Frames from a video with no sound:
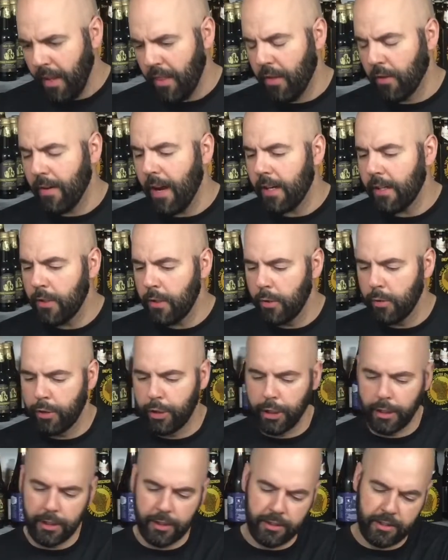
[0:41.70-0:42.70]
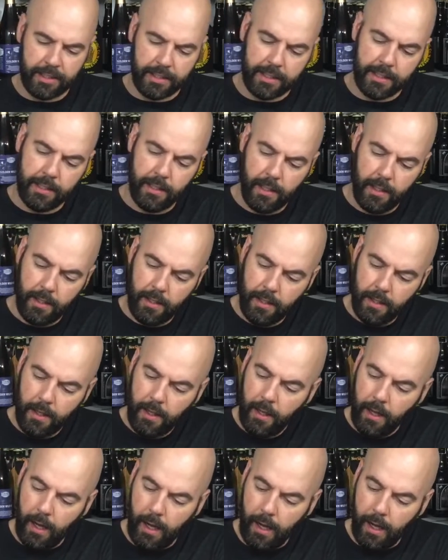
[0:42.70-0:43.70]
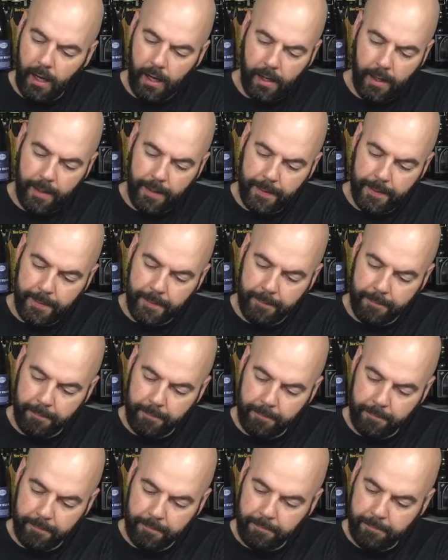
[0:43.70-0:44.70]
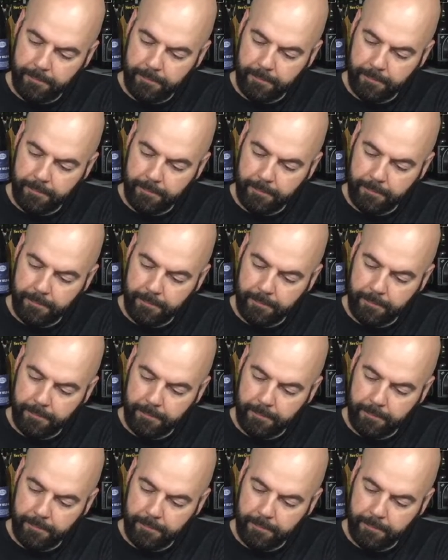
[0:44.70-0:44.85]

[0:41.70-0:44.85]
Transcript: They're out of New Jersey. Nothing